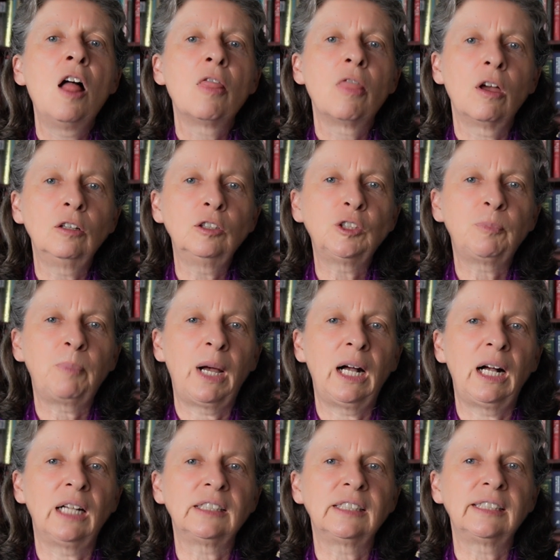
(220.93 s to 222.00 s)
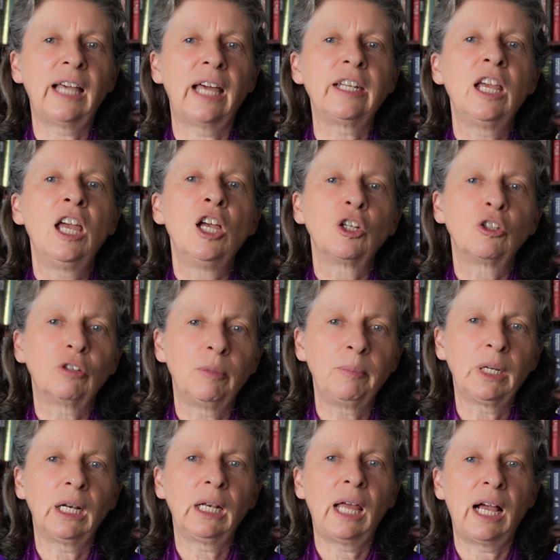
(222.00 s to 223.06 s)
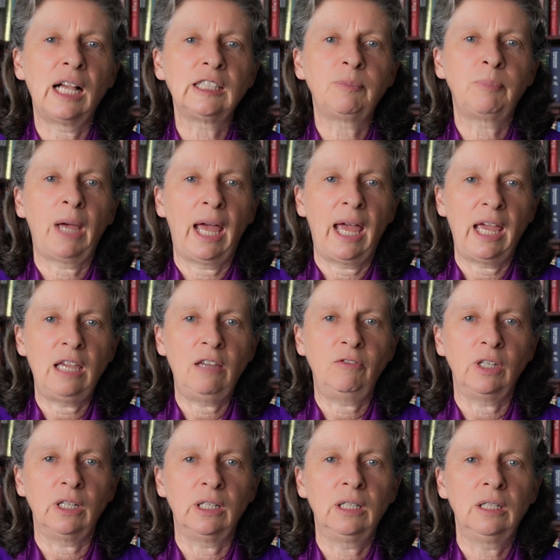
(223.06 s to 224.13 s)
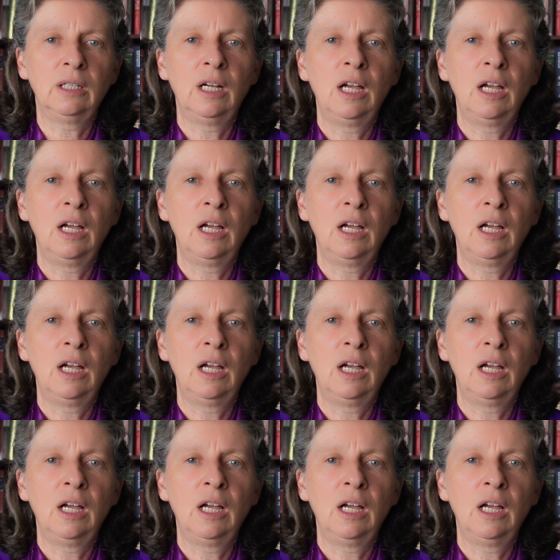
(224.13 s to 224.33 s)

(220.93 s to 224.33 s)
those parts that criminalised behaviour